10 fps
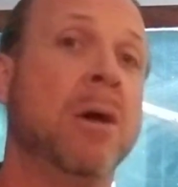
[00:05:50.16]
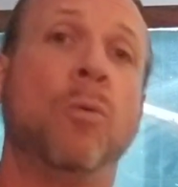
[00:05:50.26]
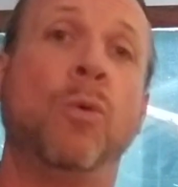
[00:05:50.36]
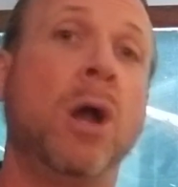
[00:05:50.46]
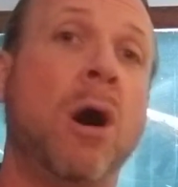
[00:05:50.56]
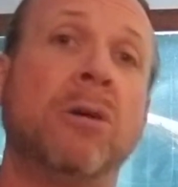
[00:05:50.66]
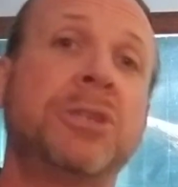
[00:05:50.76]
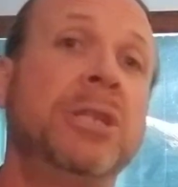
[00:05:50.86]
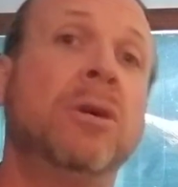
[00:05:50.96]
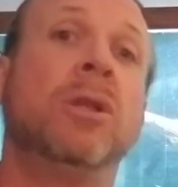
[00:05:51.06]
We all
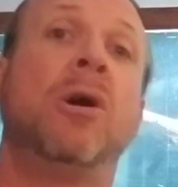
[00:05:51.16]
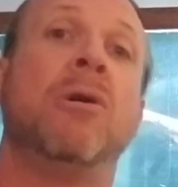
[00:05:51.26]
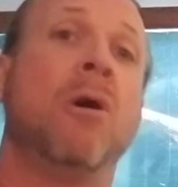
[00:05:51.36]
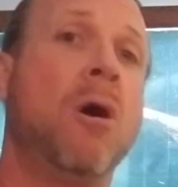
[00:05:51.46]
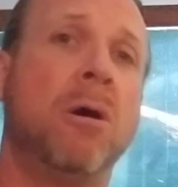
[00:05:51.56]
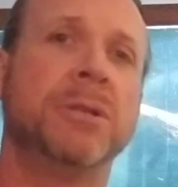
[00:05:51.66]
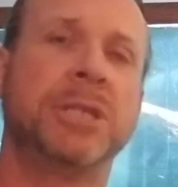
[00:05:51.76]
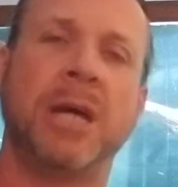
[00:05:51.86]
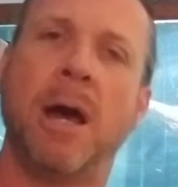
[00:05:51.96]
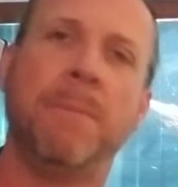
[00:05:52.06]
still learn all the
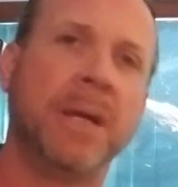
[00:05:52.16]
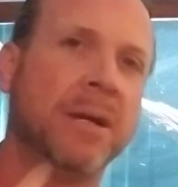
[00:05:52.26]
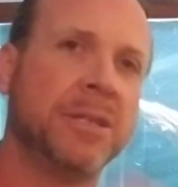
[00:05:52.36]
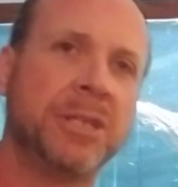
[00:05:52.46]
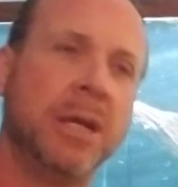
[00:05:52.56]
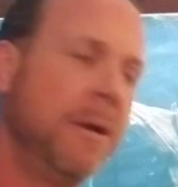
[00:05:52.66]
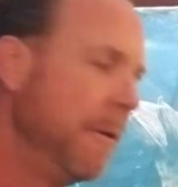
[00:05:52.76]
time because